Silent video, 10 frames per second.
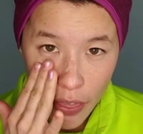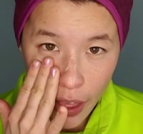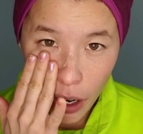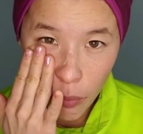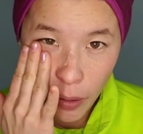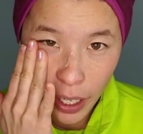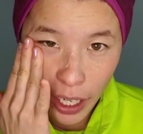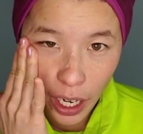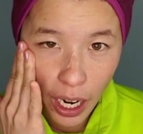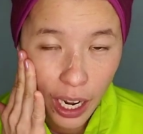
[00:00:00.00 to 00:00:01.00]
That
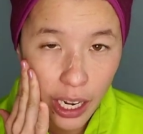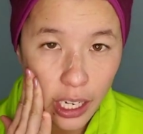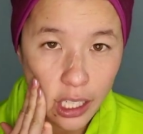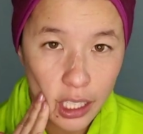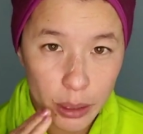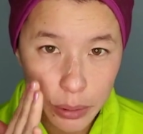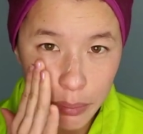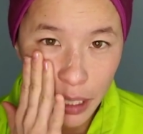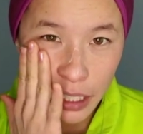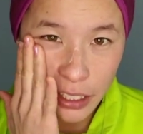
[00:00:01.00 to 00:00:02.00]
way it keeps
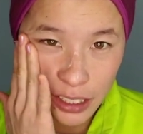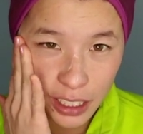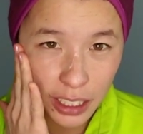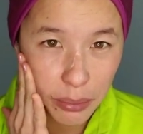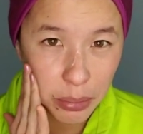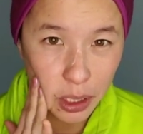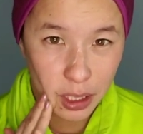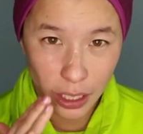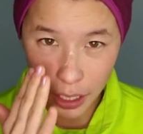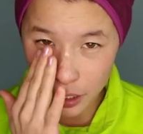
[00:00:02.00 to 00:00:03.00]
my skin
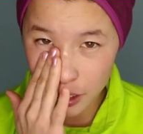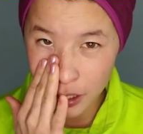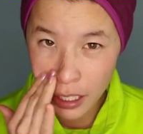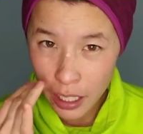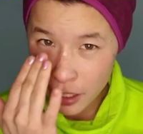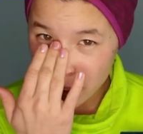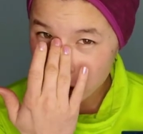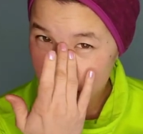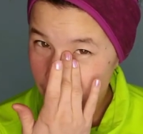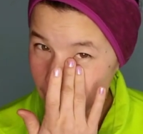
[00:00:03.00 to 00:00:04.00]
protected.
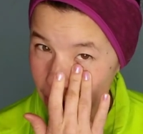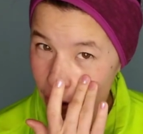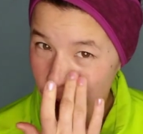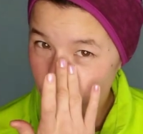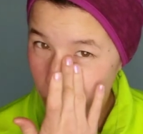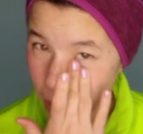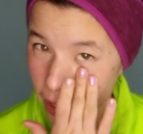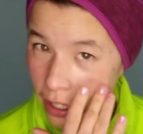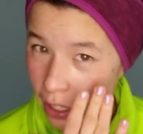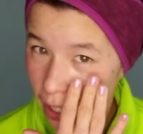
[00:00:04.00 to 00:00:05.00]
This is a little
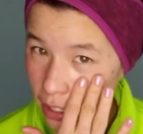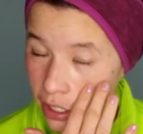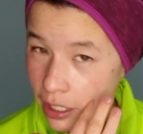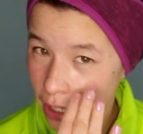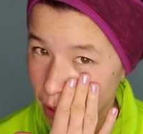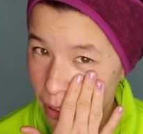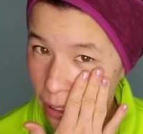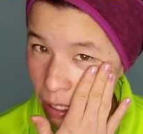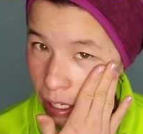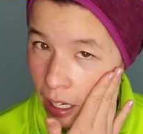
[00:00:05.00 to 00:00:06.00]
trick that actually
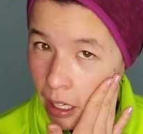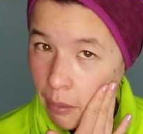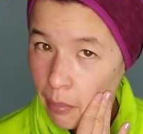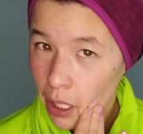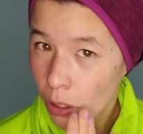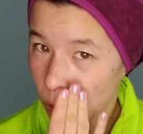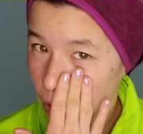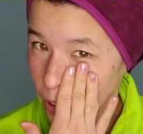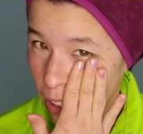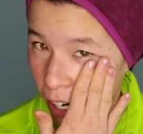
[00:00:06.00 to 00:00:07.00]
my
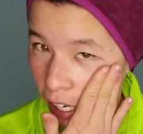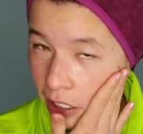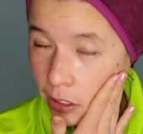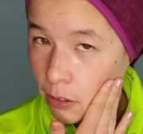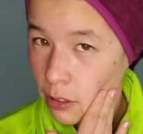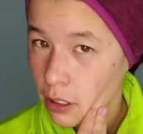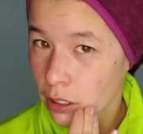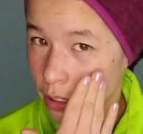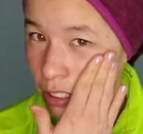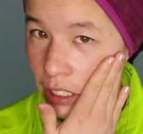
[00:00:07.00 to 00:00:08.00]
coach in high school
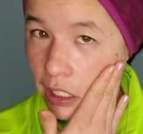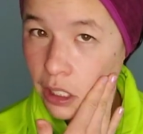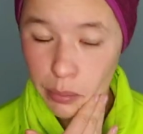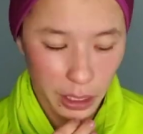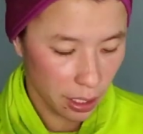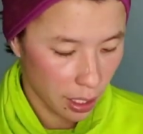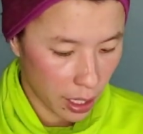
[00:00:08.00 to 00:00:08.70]
used to teach me.